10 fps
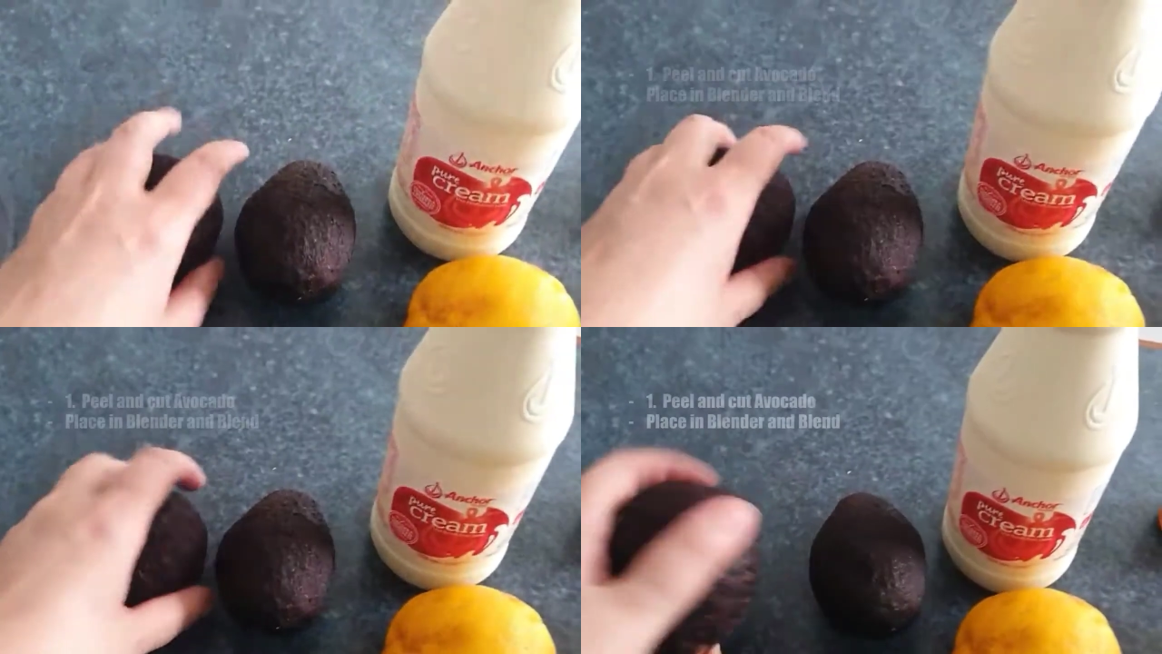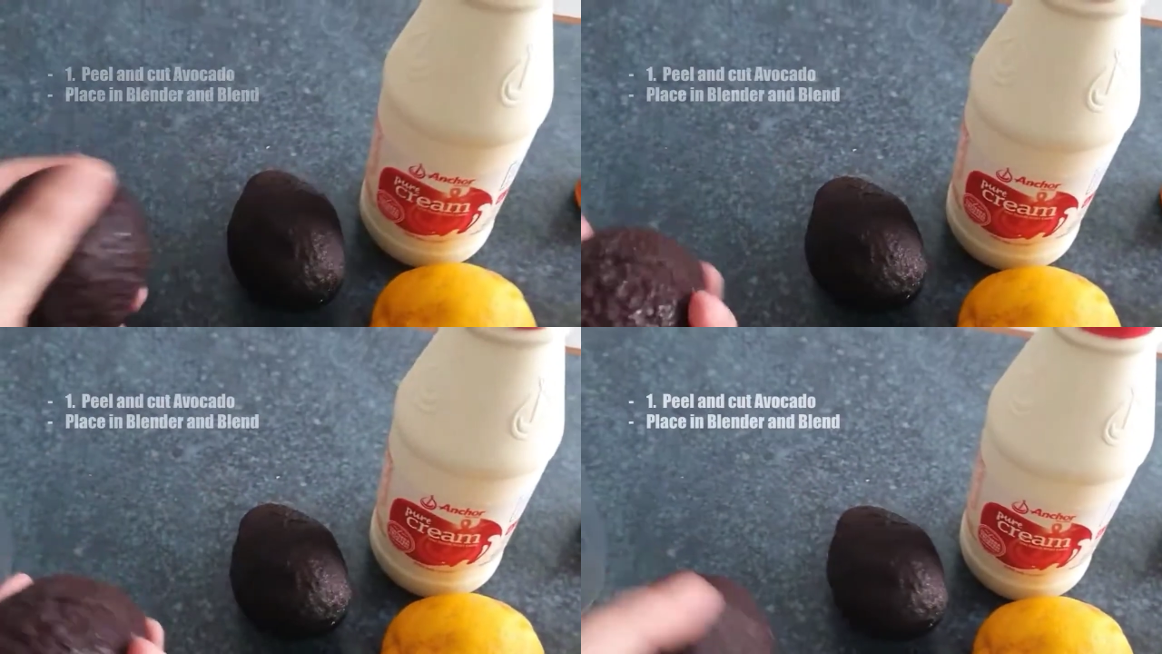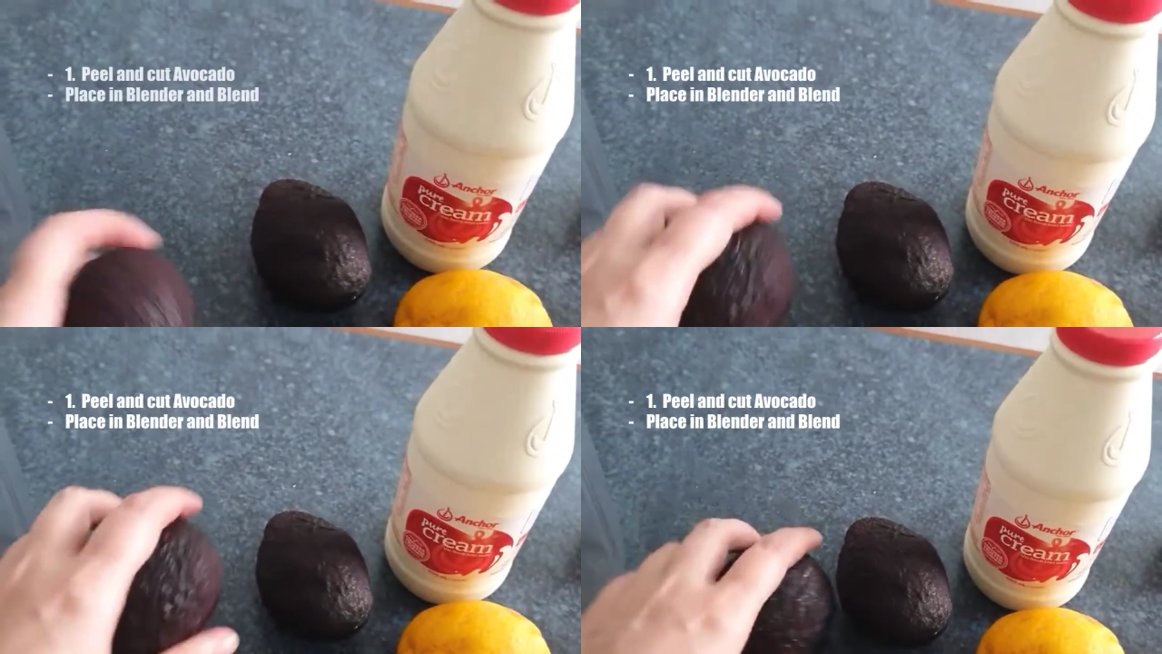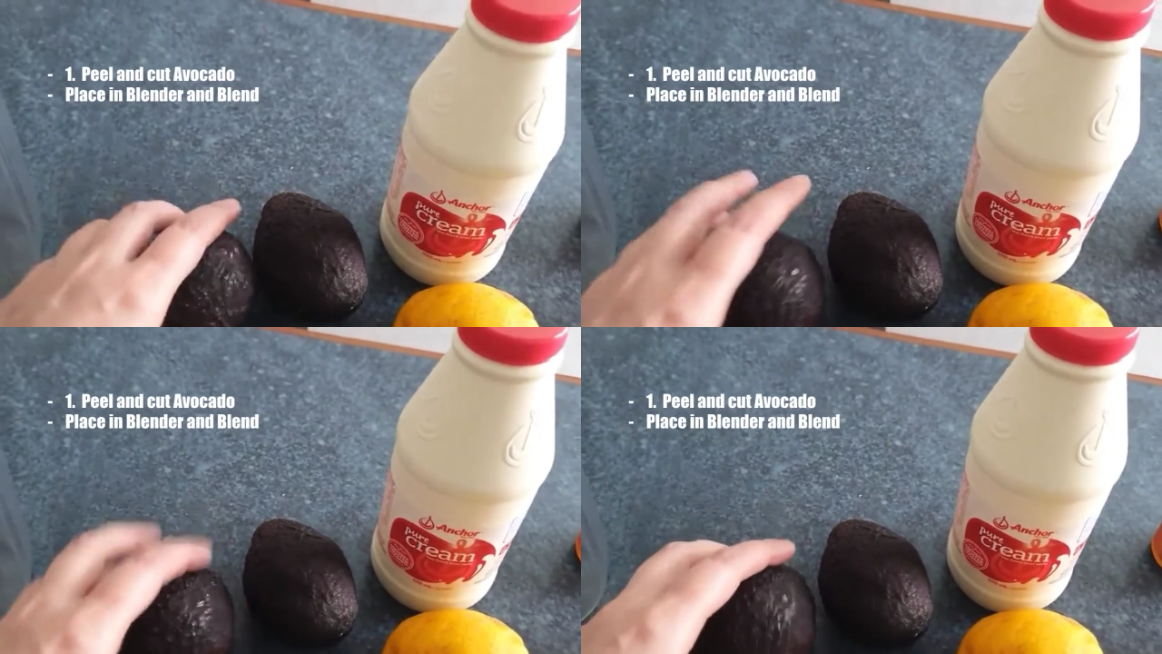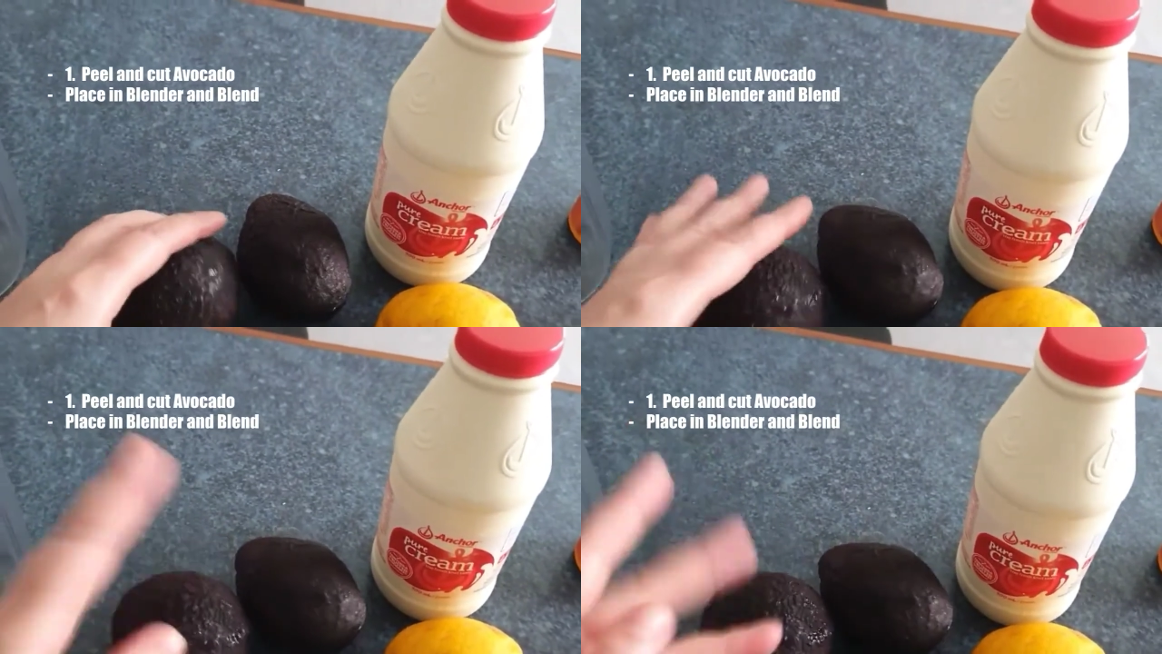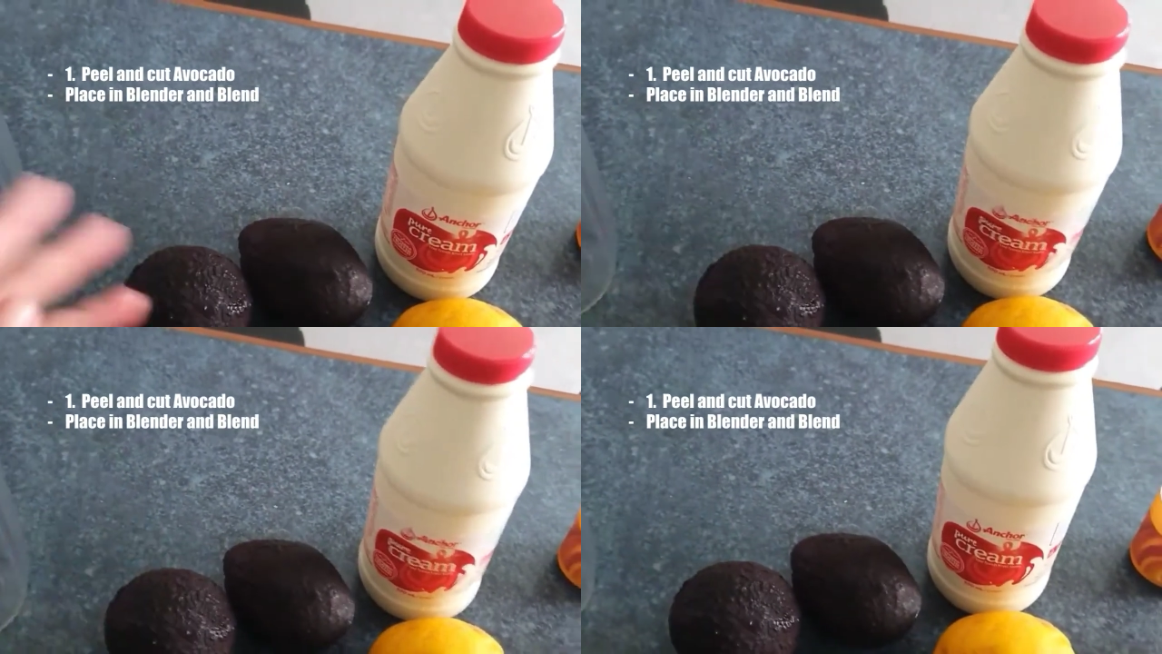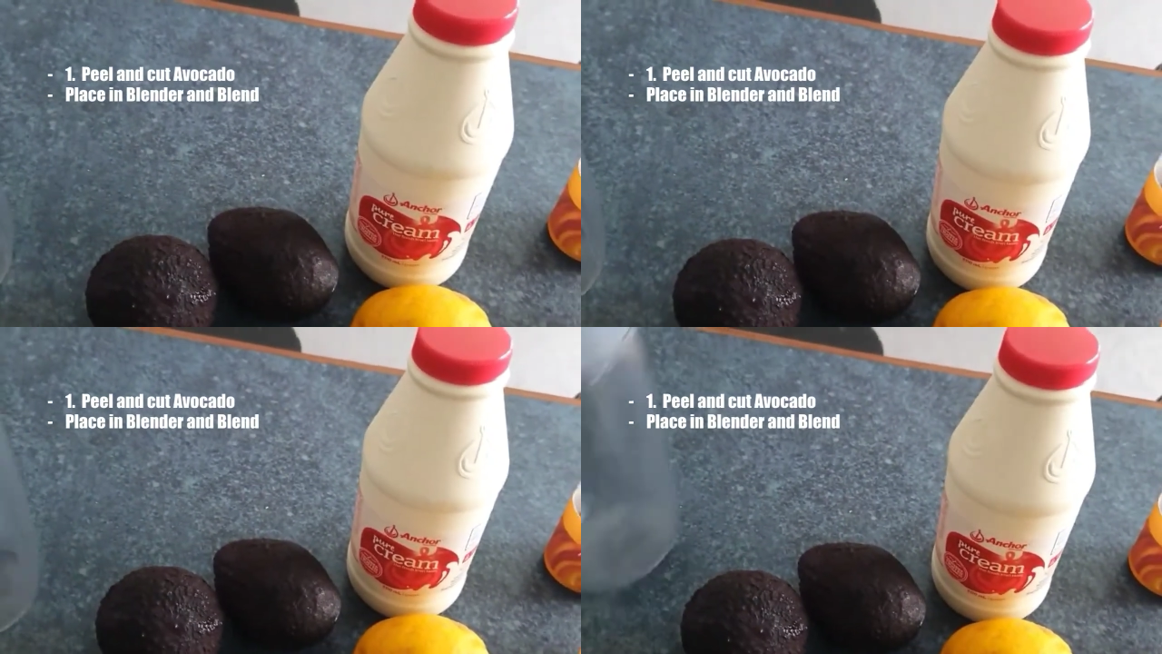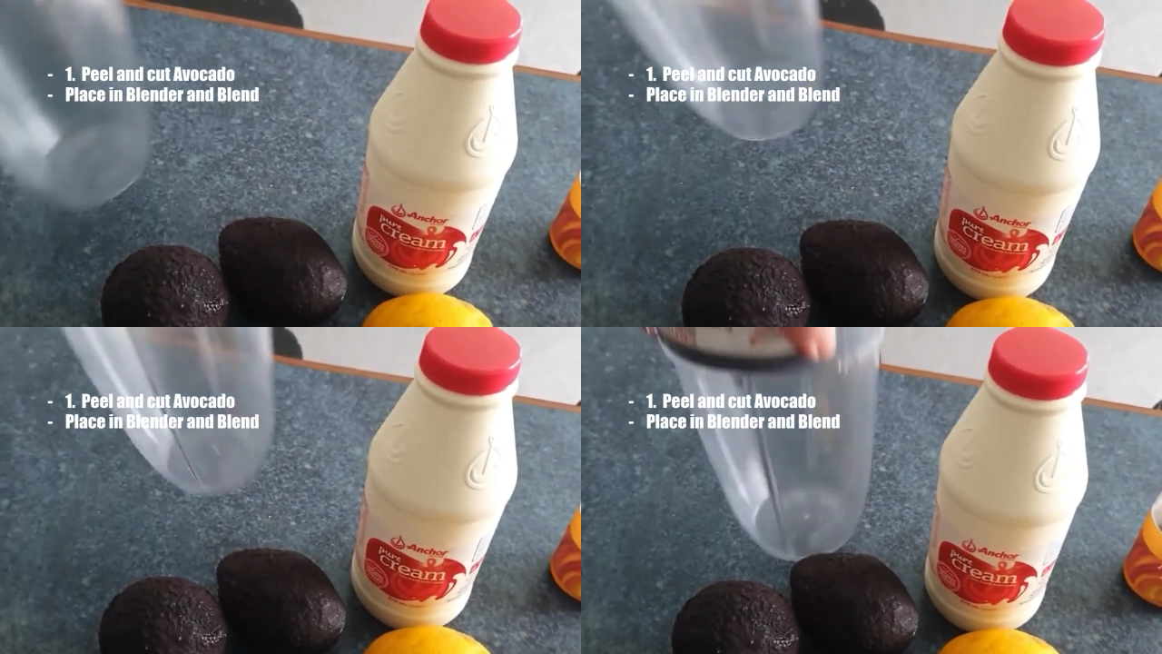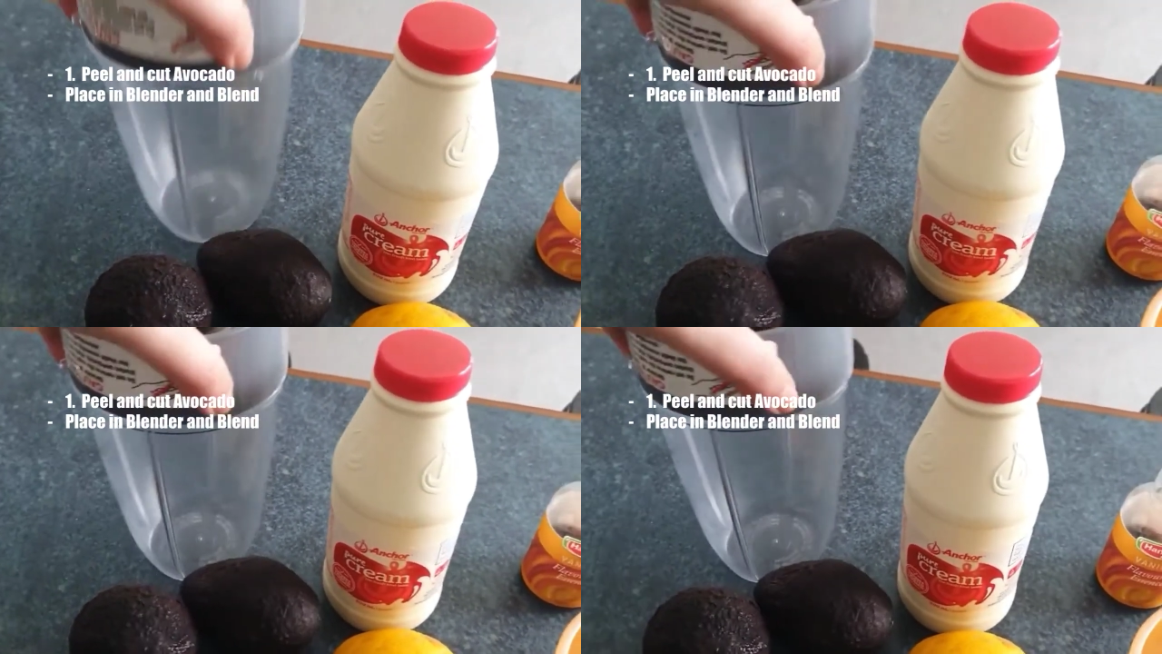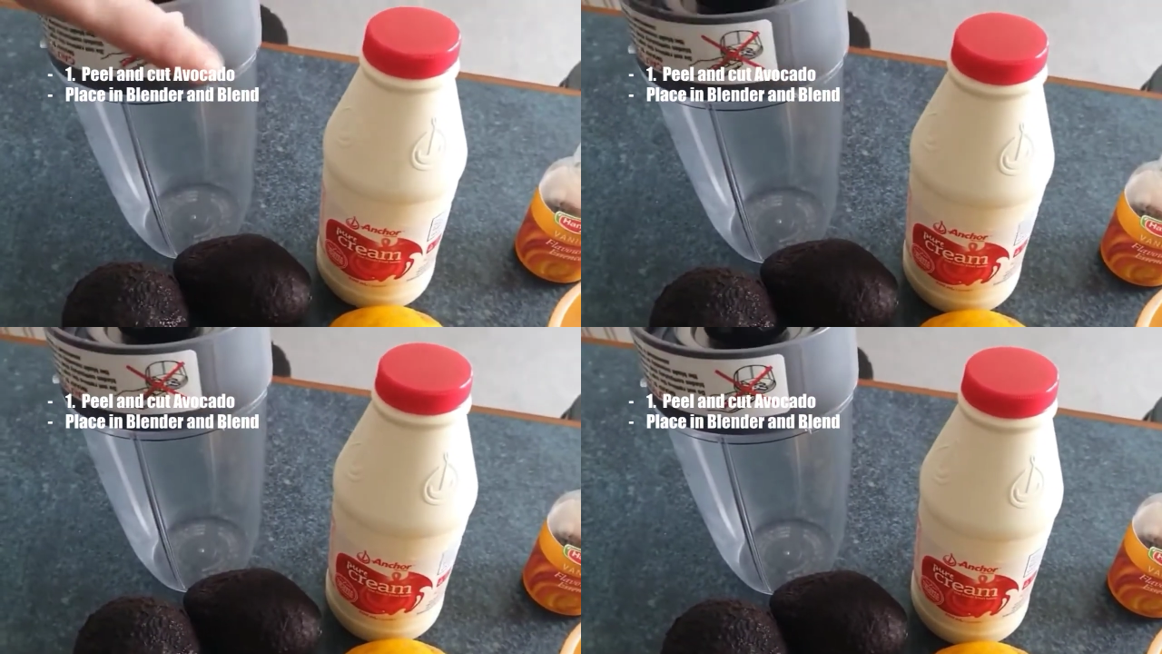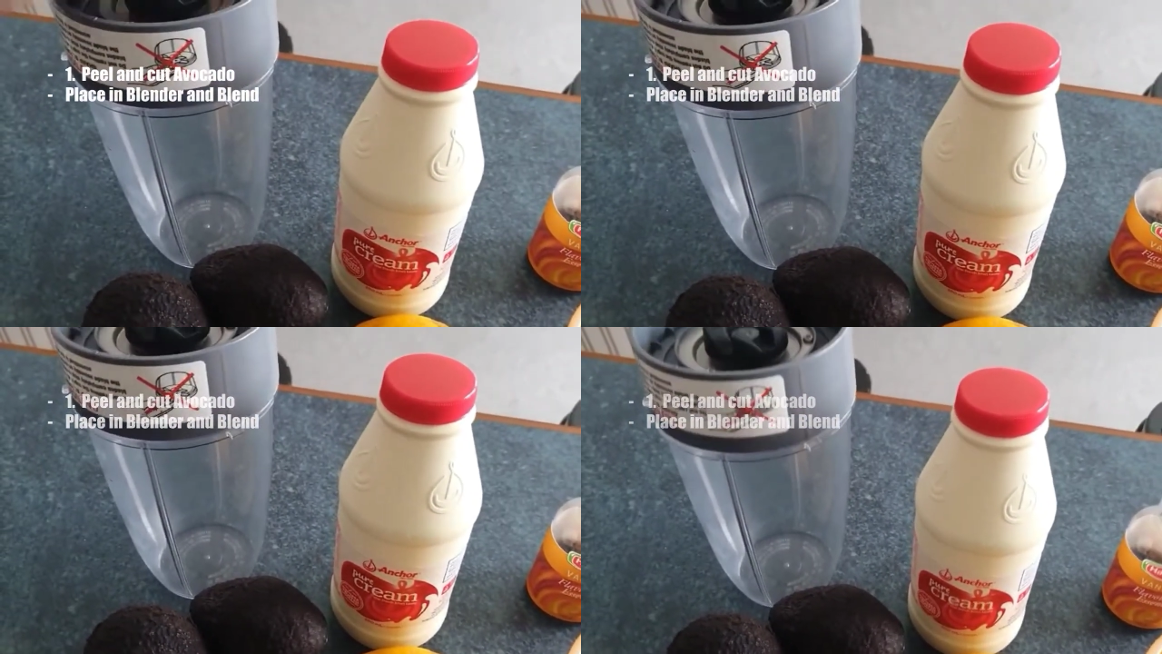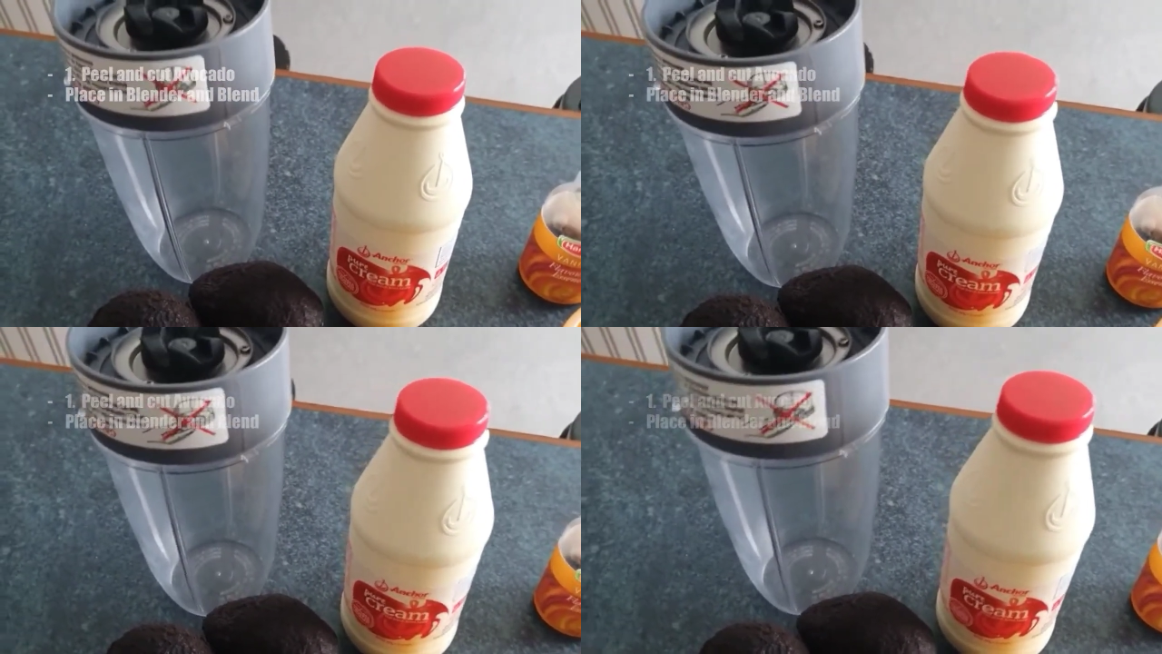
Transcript: [unreadable: no face in view]